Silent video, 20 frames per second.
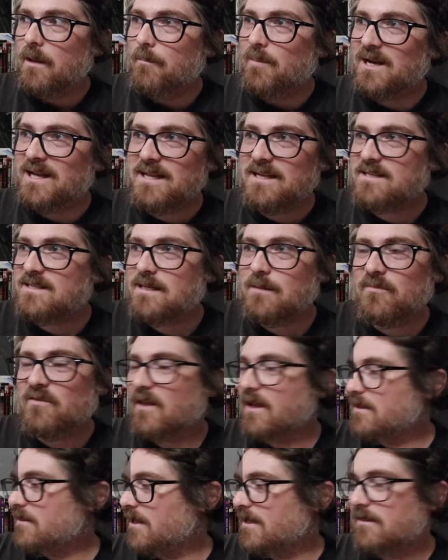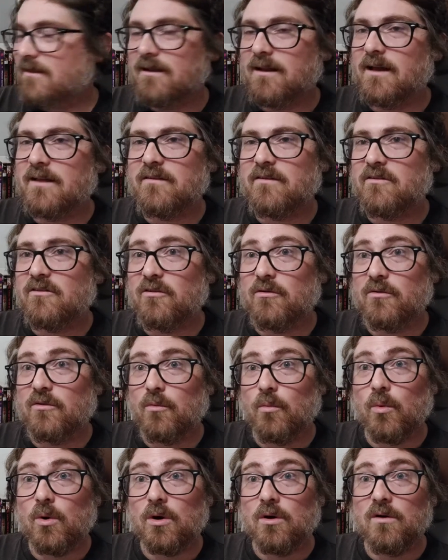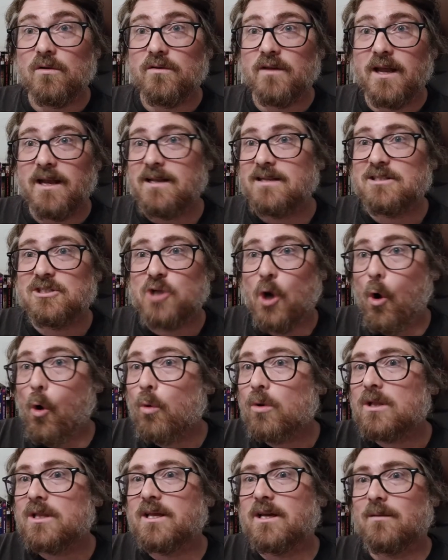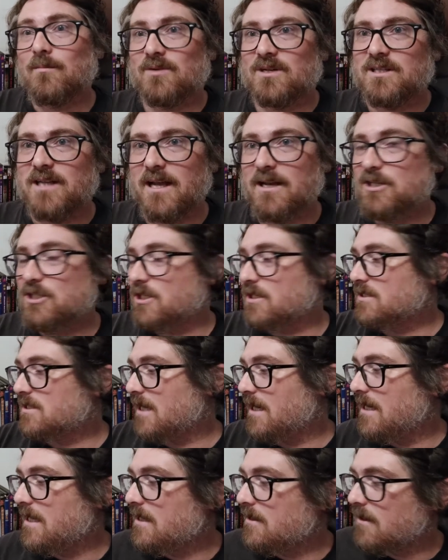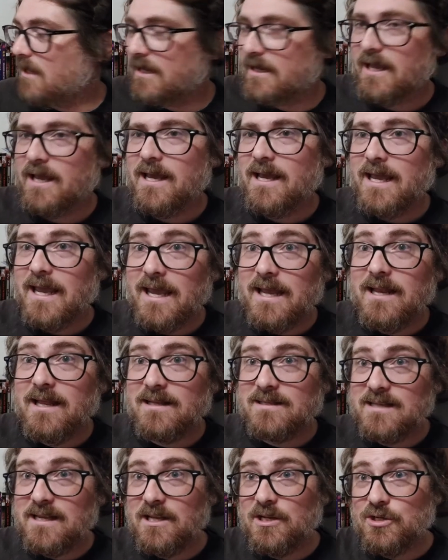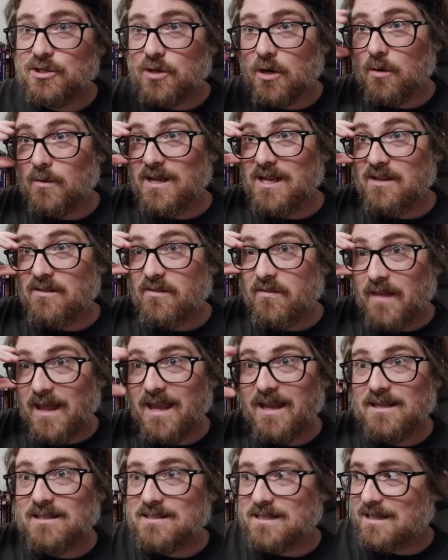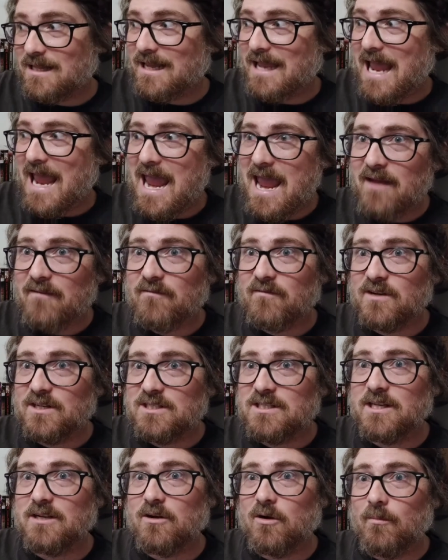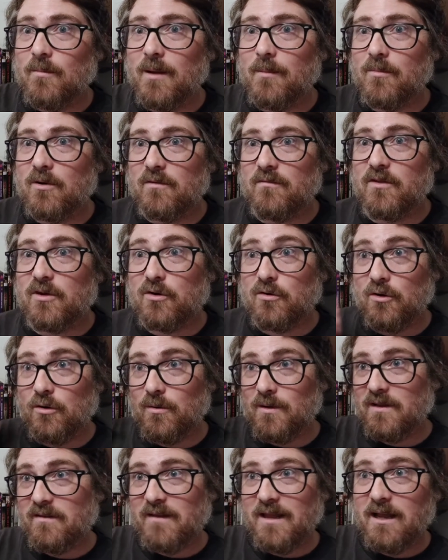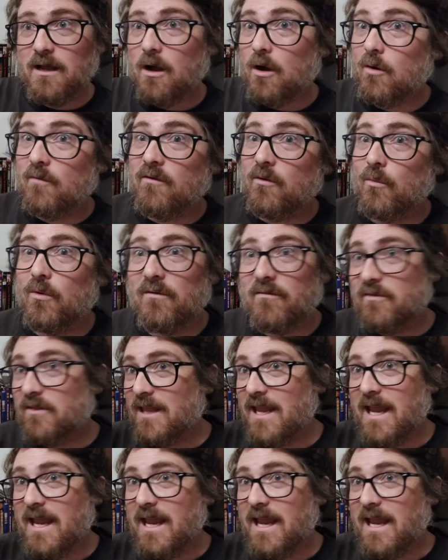but he seems like the nicest dude in the world, and he's totally unpretentious. And he, like, in his intro, he thanks like every single member of the crew. And it's like, oh, if it weren't for